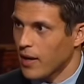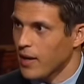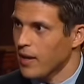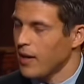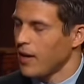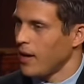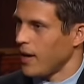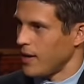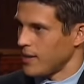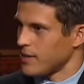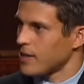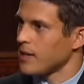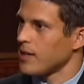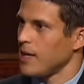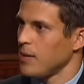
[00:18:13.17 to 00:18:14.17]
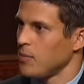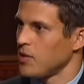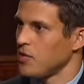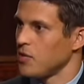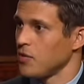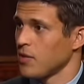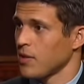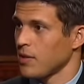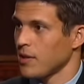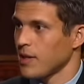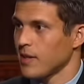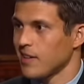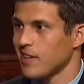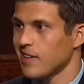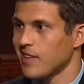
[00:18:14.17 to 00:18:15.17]
okay. And it's gonna keep the tooth
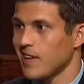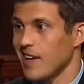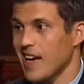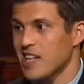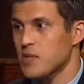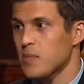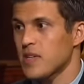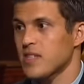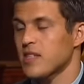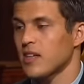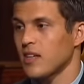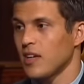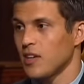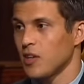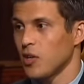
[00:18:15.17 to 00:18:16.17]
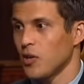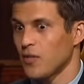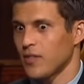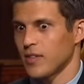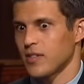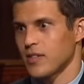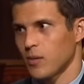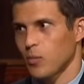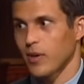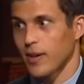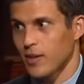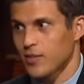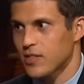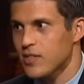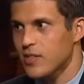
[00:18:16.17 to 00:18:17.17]
clean. The next best thing to do if it's someone
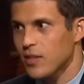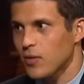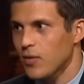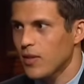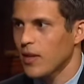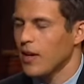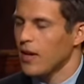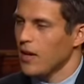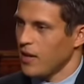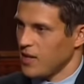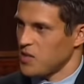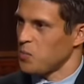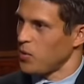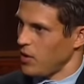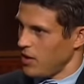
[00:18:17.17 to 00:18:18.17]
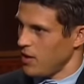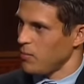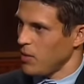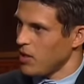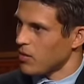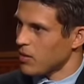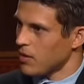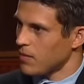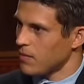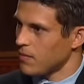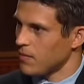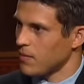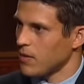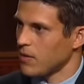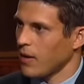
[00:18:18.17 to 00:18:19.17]
else's tooth is put it in milk,
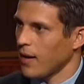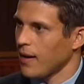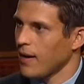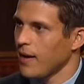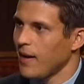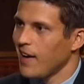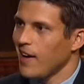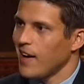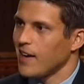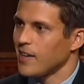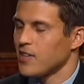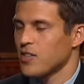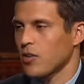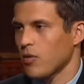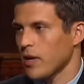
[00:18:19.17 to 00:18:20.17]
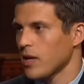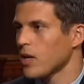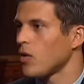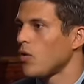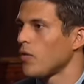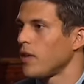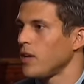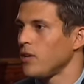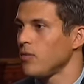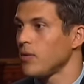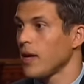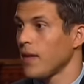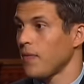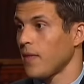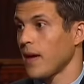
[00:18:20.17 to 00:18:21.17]
okay? Really? And it's okay. critical that you
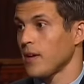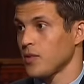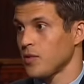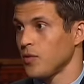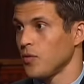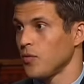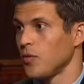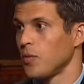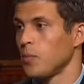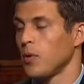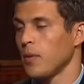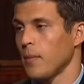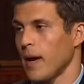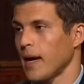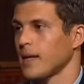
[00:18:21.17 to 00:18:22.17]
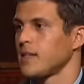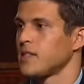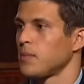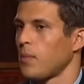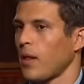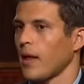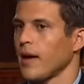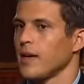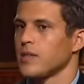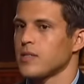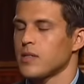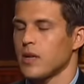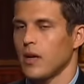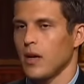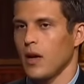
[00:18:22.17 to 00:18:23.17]
get that tooth put back into
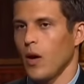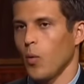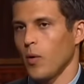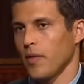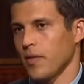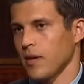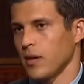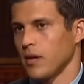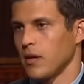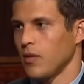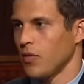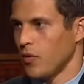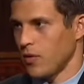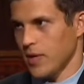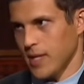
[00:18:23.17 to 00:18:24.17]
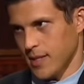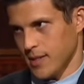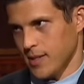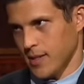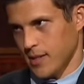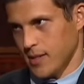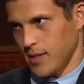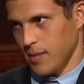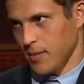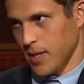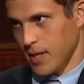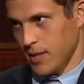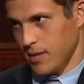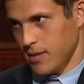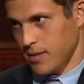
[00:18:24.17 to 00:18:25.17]
place within 30 to 60
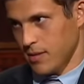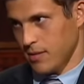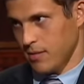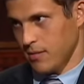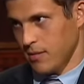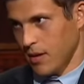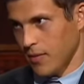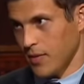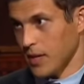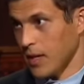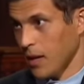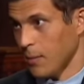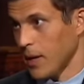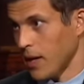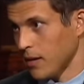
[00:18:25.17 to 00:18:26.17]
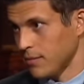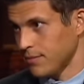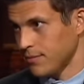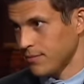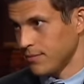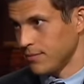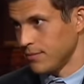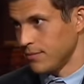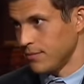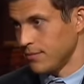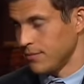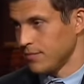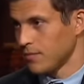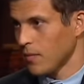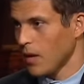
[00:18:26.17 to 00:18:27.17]
minutes of it coming out. Okay.
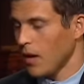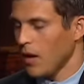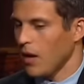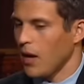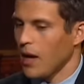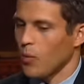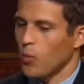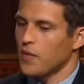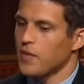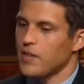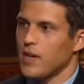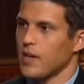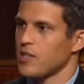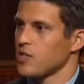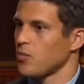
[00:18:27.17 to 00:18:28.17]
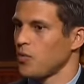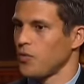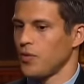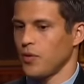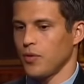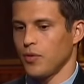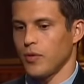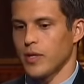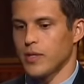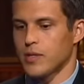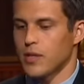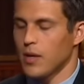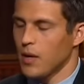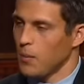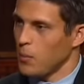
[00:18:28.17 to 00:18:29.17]
Mm-hmm. And what the dentist will do
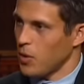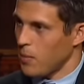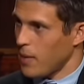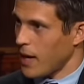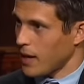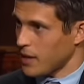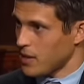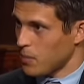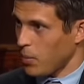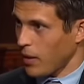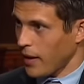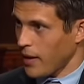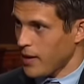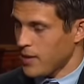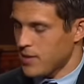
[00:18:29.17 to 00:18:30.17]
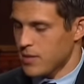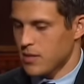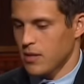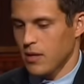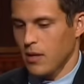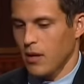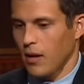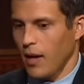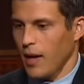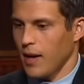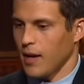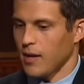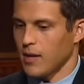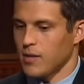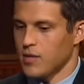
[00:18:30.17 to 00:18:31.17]
is put it back into place
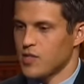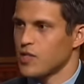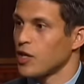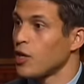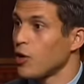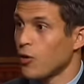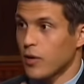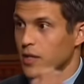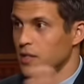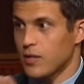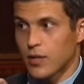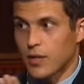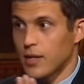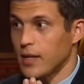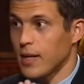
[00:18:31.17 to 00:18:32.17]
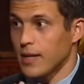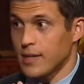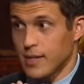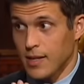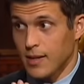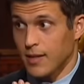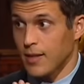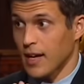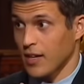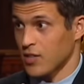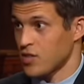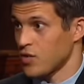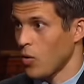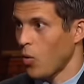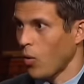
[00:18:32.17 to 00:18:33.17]
and secure it to the teeth
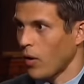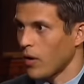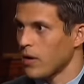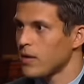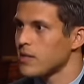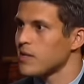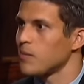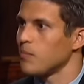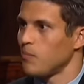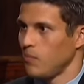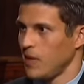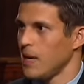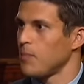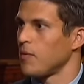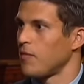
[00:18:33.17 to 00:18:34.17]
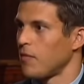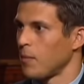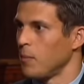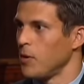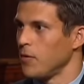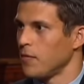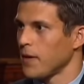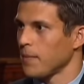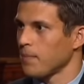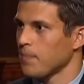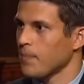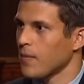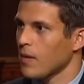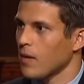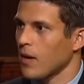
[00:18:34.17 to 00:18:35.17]
next door to keep it from moving.
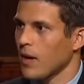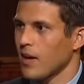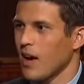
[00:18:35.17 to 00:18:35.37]
Okay. okay.